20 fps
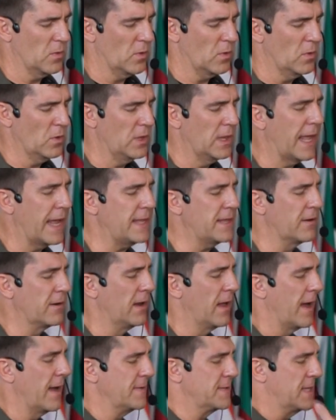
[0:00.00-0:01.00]
who lay their
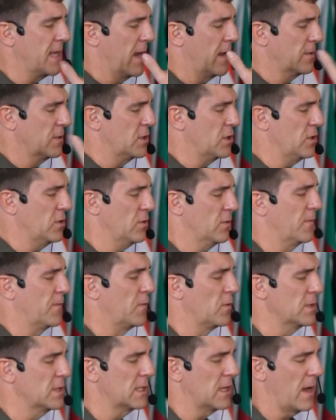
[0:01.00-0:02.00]
lives down to you
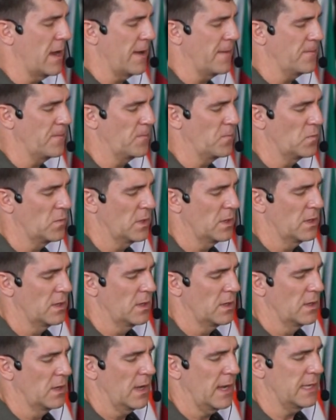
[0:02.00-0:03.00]
full time
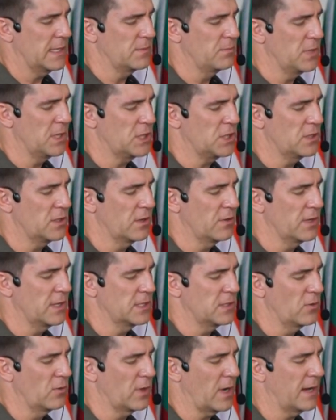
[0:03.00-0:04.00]
as missionaries,
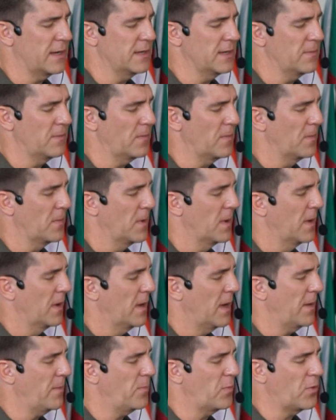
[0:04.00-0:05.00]
Lord.
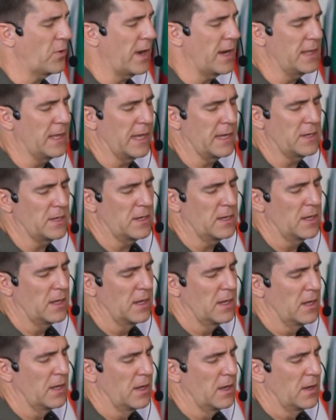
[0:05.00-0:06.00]
i pray that
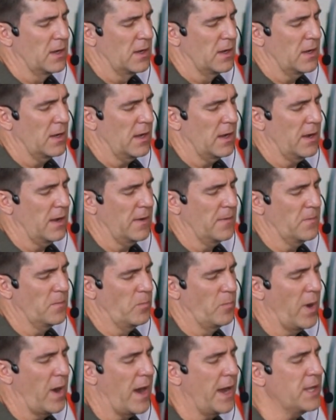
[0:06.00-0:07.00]
um,
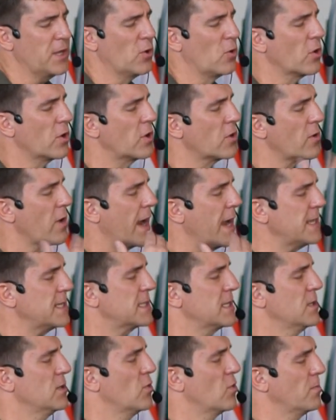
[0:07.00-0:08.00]
by your grace
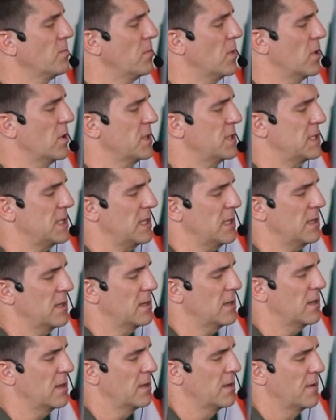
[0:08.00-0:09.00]
and your mercy,
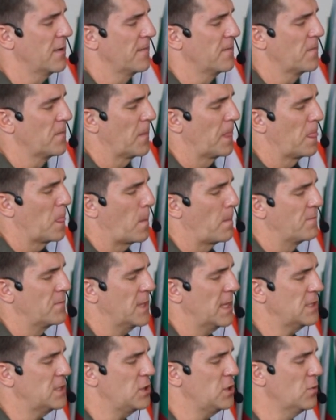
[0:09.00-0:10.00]

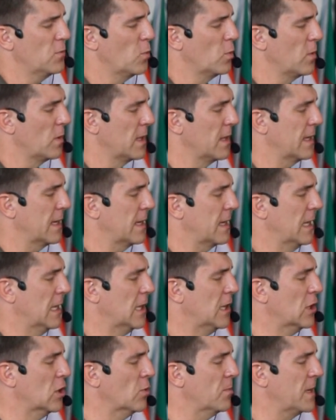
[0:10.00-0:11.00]
that you will
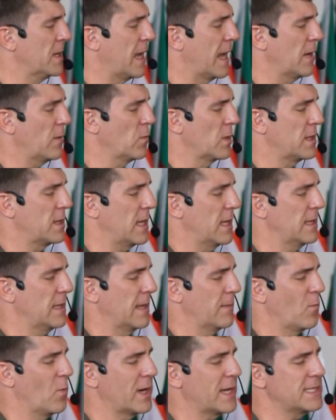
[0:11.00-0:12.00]
illuminate within
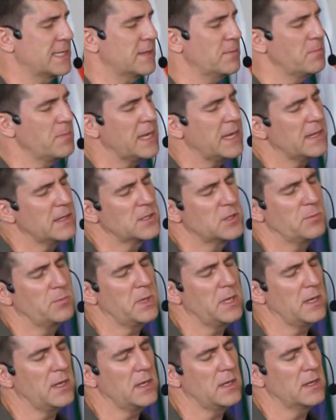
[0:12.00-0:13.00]
them what does it mean to
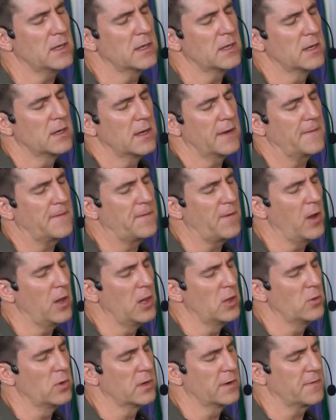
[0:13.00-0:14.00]
be a
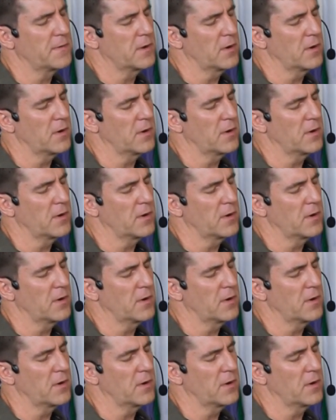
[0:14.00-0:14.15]
follower of